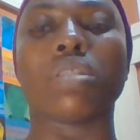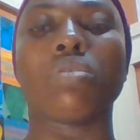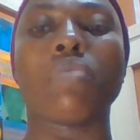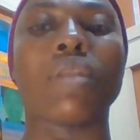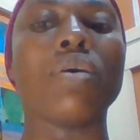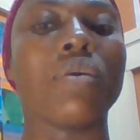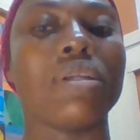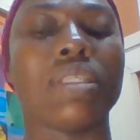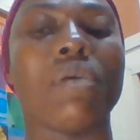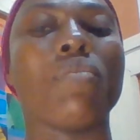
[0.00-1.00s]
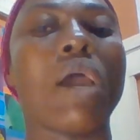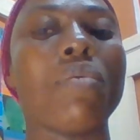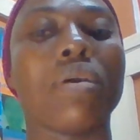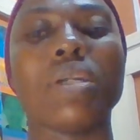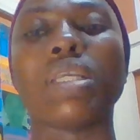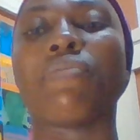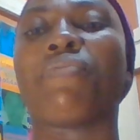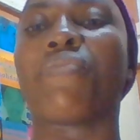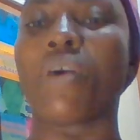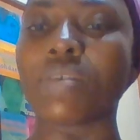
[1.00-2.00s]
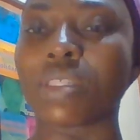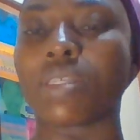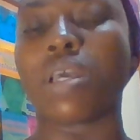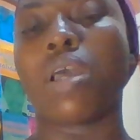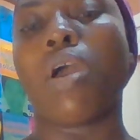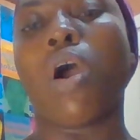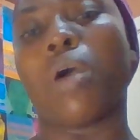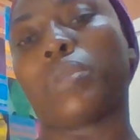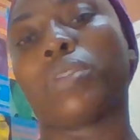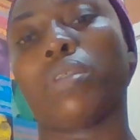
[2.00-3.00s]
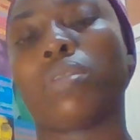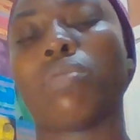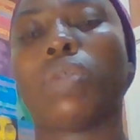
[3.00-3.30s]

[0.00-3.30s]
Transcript: So we are not going there. Where we are going, the first option,